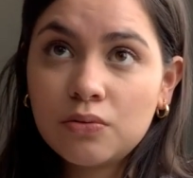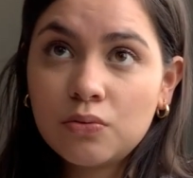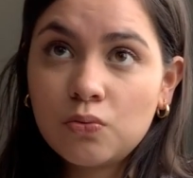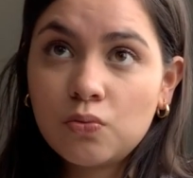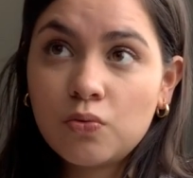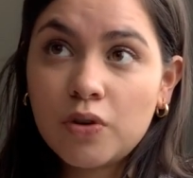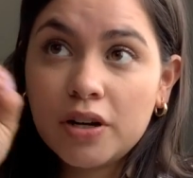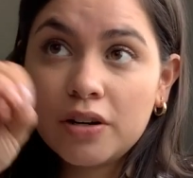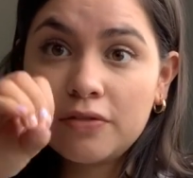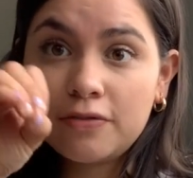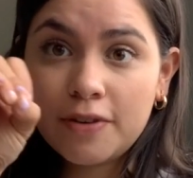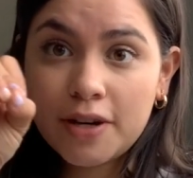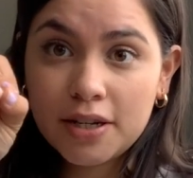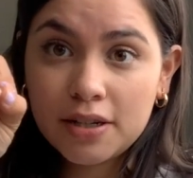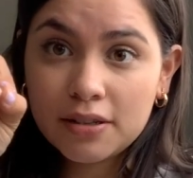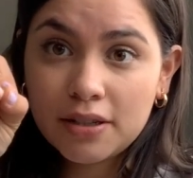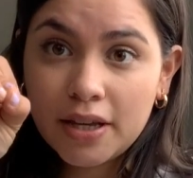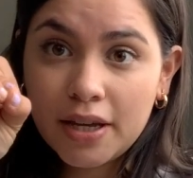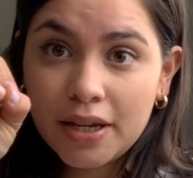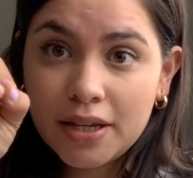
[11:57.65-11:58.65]
want to
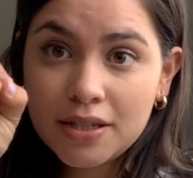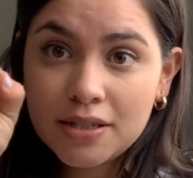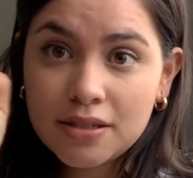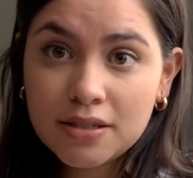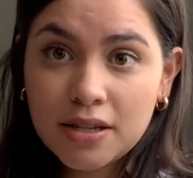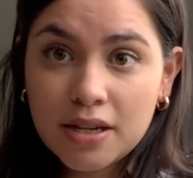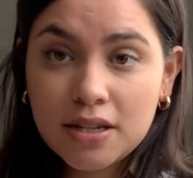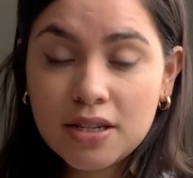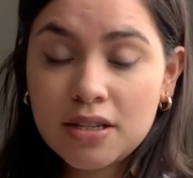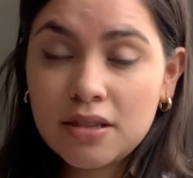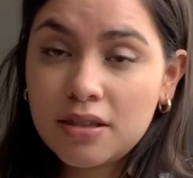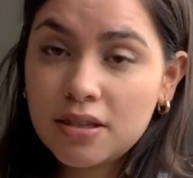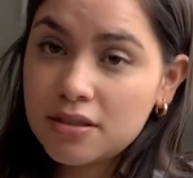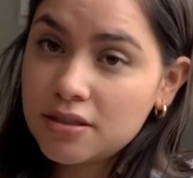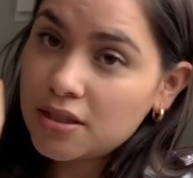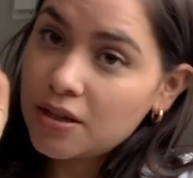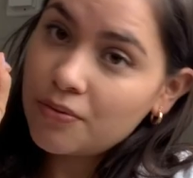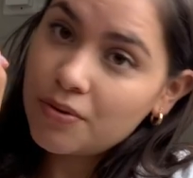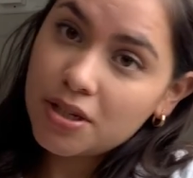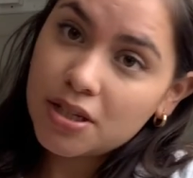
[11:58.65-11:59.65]
finalize, any things
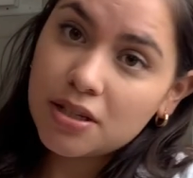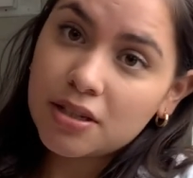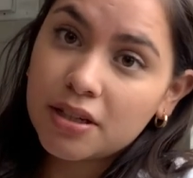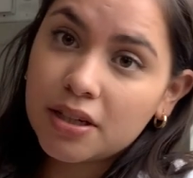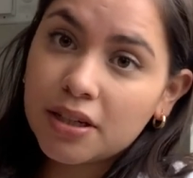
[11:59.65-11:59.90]
that we need